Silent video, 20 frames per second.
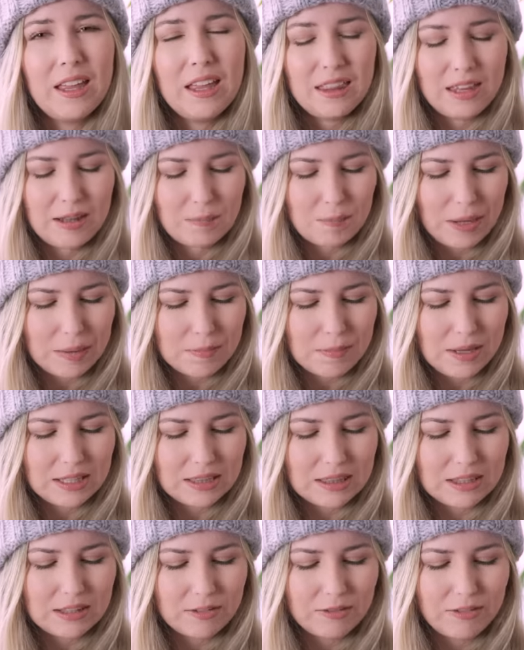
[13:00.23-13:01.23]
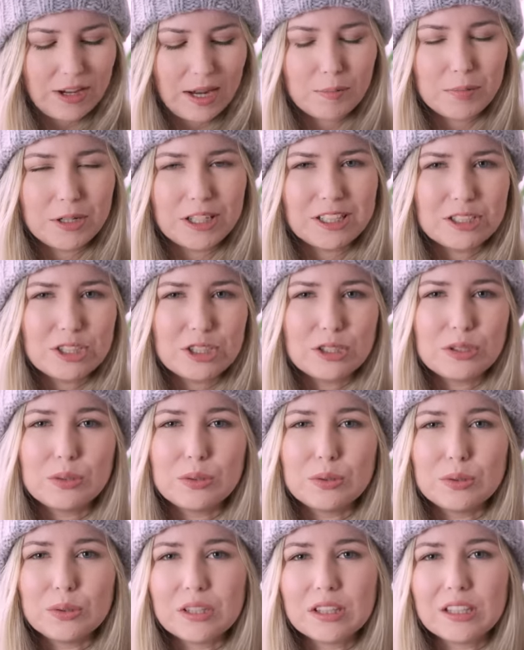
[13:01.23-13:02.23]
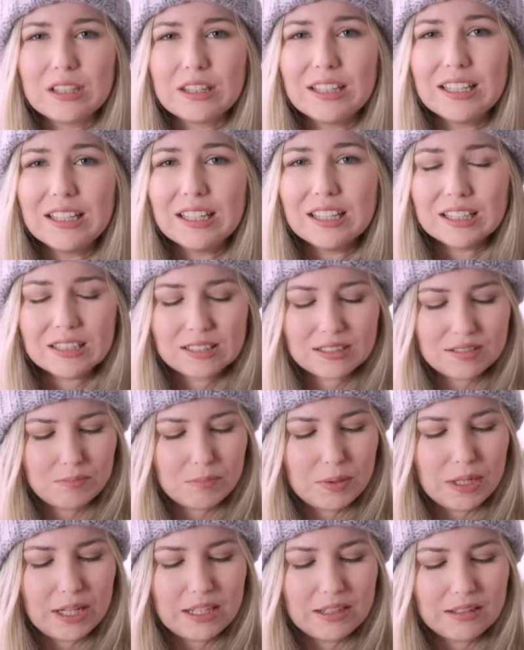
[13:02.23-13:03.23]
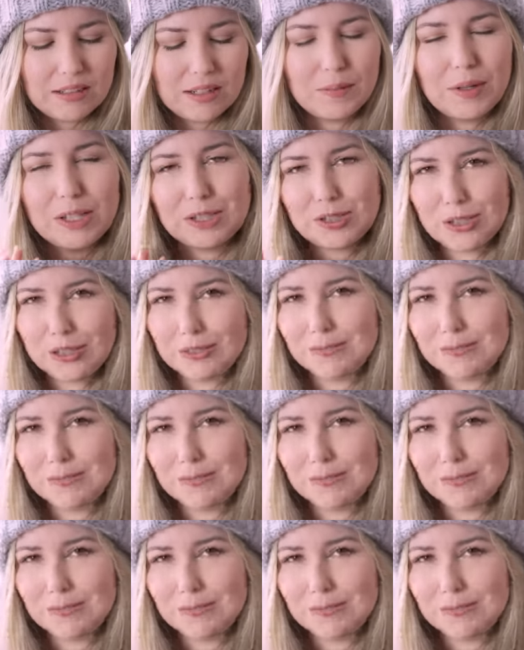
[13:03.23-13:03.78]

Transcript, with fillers: That might make the fabric too thick, but I'm not sure.